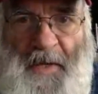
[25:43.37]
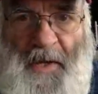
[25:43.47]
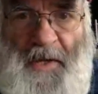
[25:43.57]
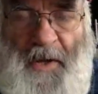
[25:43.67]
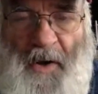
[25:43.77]

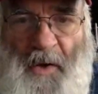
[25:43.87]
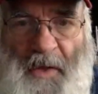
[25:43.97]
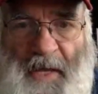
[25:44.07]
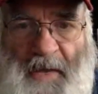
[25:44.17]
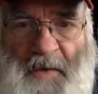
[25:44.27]
you know,
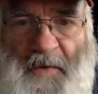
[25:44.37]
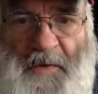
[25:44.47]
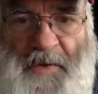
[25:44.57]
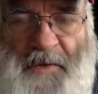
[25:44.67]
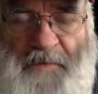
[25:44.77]
the
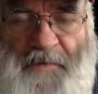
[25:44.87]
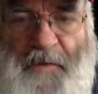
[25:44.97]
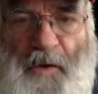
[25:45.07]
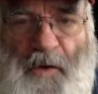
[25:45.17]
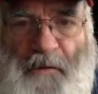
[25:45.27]

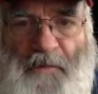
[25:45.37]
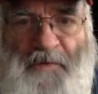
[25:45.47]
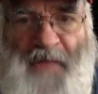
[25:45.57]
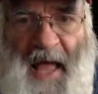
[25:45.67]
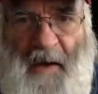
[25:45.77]
full
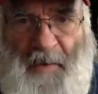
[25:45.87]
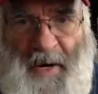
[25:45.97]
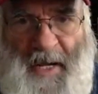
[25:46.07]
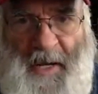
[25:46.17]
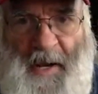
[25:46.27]

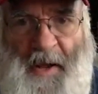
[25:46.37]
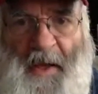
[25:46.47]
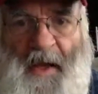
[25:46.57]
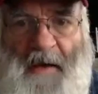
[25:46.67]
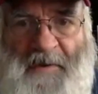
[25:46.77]
flowering
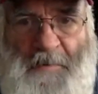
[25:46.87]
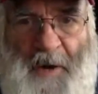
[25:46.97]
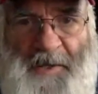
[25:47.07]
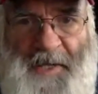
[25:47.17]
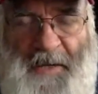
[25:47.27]
of the
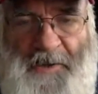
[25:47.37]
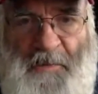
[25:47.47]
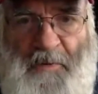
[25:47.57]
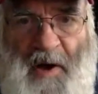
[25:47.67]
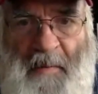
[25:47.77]
presidential
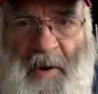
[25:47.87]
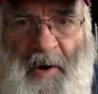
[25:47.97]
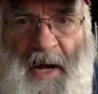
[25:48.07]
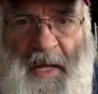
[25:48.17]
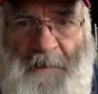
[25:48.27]

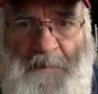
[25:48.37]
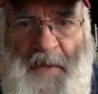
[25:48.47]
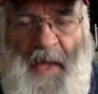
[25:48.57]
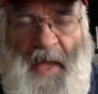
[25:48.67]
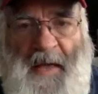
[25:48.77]
primary
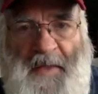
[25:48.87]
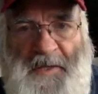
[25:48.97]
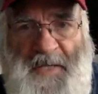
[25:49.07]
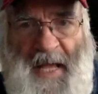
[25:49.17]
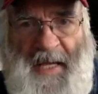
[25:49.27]
and
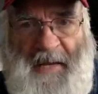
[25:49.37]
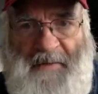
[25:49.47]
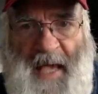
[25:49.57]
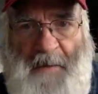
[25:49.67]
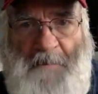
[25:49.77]
this negative
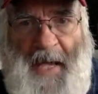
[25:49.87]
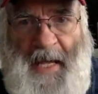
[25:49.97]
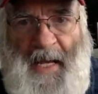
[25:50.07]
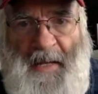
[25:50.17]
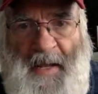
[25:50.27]

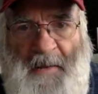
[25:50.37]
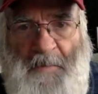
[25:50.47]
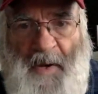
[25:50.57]
campaigning that